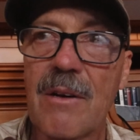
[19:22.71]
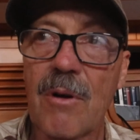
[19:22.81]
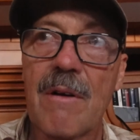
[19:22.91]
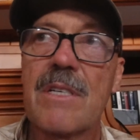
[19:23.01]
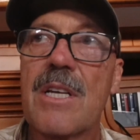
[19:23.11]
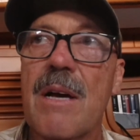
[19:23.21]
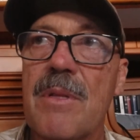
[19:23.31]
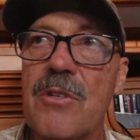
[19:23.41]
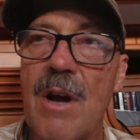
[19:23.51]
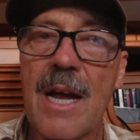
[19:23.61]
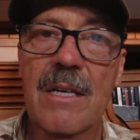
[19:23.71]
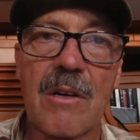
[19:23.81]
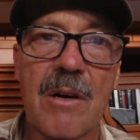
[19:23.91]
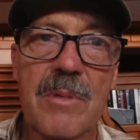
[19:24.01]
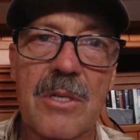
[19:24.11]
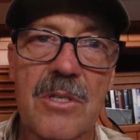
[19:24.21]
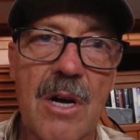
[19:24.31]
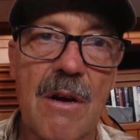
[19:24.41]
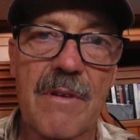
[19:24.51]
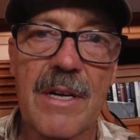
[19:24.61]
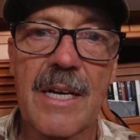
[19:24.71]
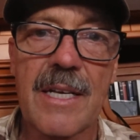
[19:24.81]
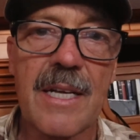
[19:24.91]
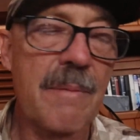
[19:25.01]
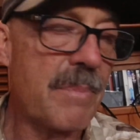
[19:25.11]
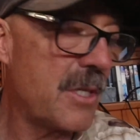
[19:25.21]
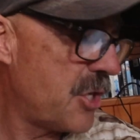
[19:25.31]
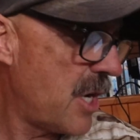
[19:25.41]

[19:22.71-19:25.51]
or every time the drag alarm goes off I got to get up and